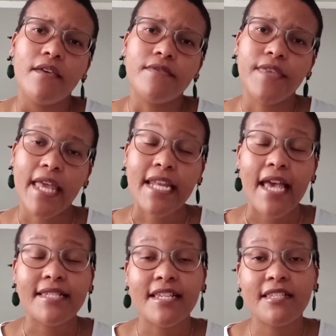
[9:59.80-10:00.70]
then
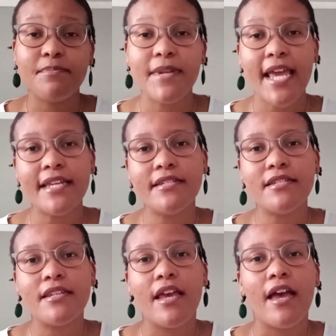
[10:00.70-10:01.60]
as
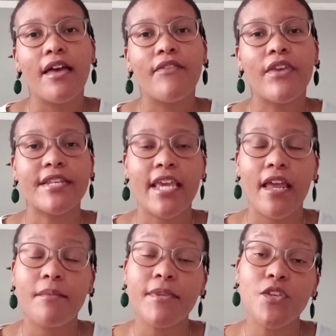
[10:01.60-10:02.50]
explained, it can be